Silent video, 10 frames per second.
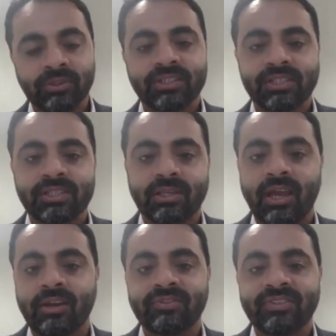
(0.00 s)
would just
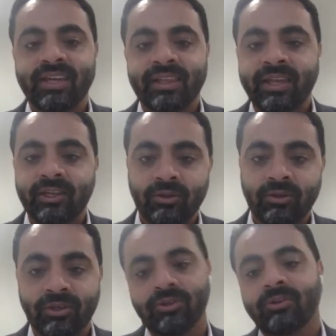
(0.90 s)
kind of say, like,
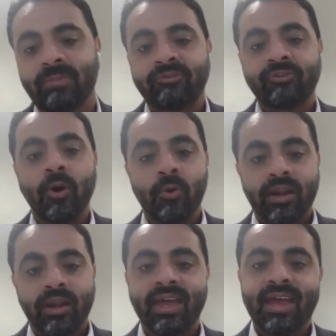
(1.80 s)
no, you know, my phone.